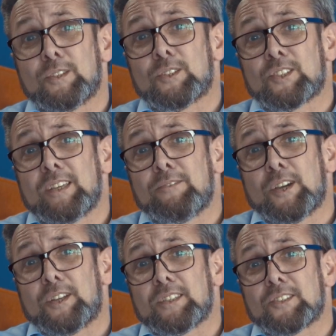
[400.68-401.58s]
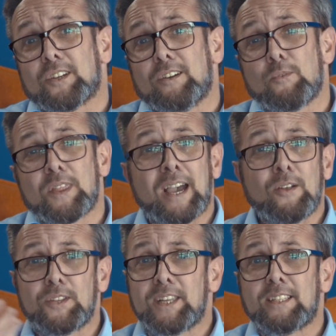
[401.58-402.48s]
for your safeguarding staff
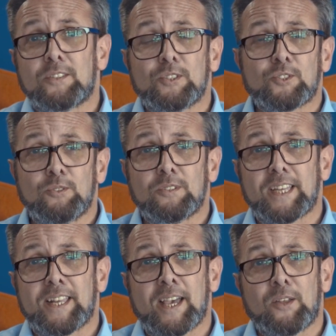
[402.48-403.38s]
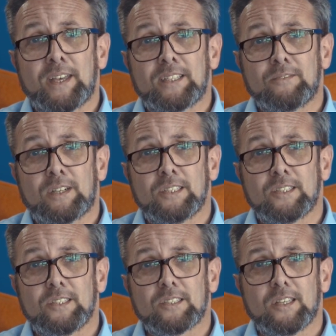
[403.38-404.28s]
without the need to install DNA on their
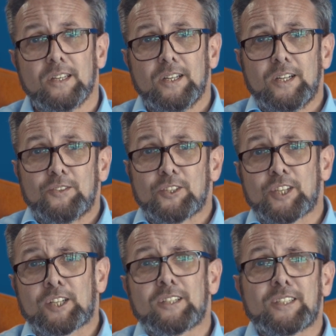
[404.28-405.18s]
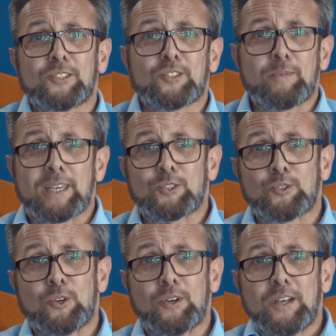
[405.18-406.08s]
devices. The subtleties to make
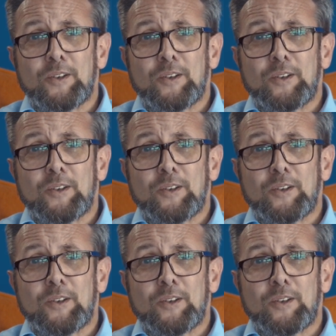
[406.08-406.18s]
sure